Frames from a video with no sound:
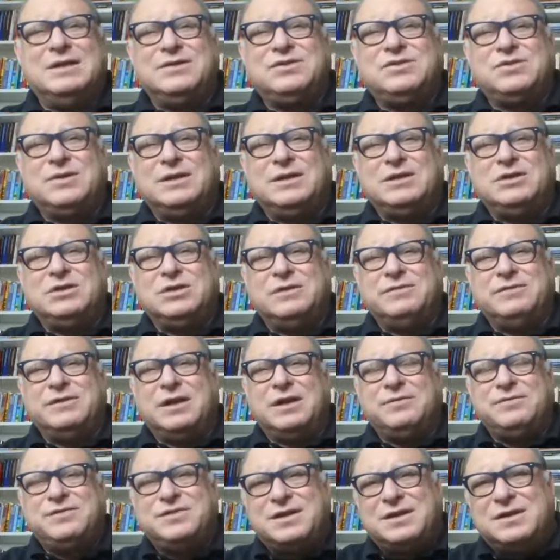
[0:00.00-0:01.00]
sturdy curve, and
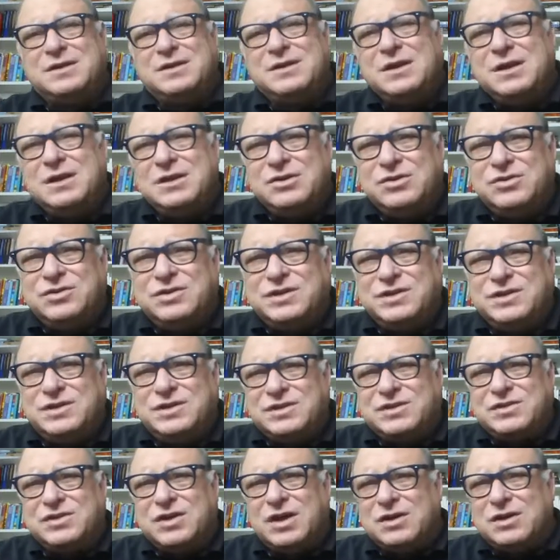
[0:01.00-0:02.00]
all of a sudden there's this
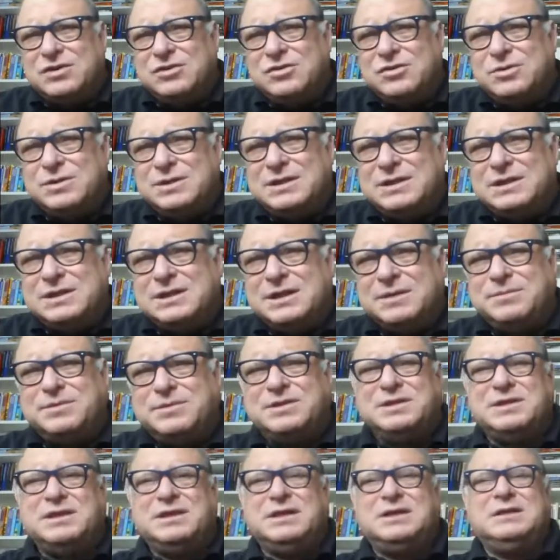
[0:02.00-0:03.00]
discontinuity that comes
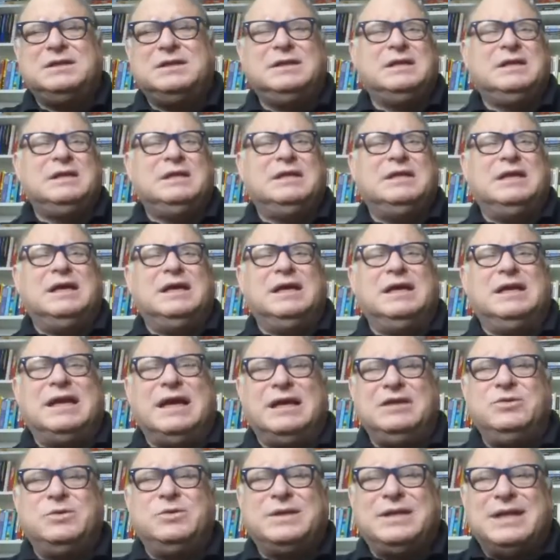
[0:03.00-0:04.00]
in there, and how
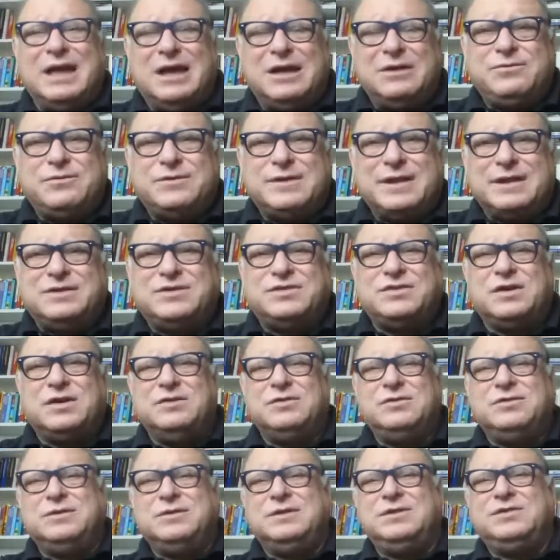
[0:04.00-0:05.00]
you account for that
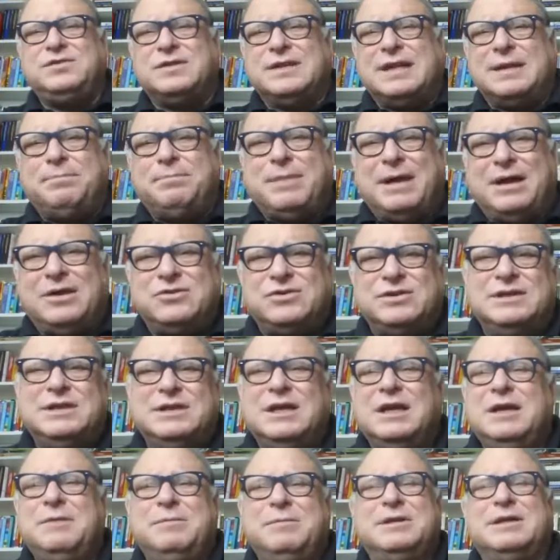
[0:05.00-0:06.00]
discontinuity so that boundary
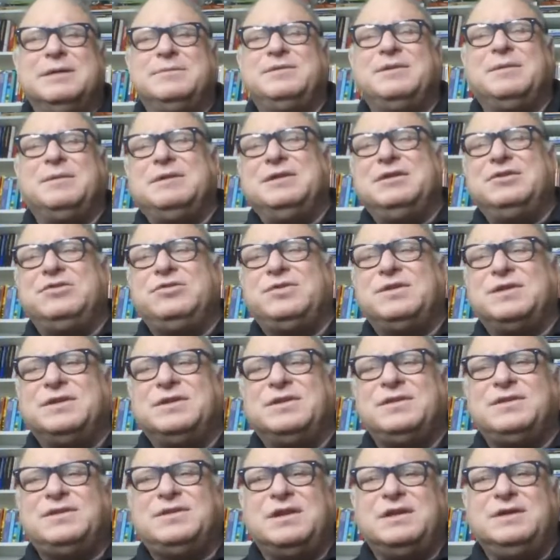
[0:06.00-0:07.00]
becomes something interesting
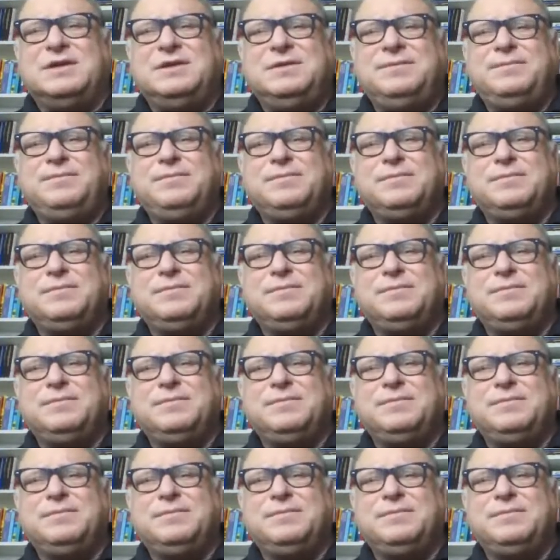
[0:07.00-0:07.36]
to study.